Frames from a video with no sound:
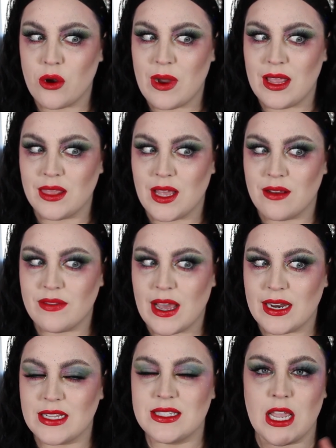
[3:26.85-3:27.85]
Oh, I love
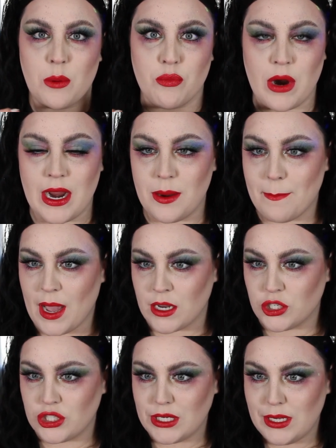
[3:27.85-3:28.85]
that. It's like bright and
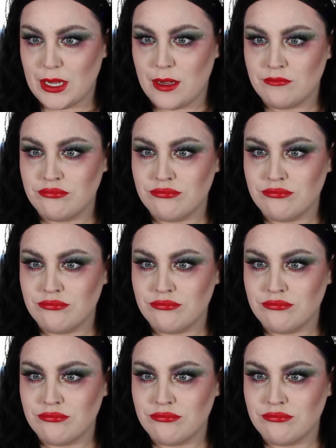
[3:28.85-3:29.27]
punchy.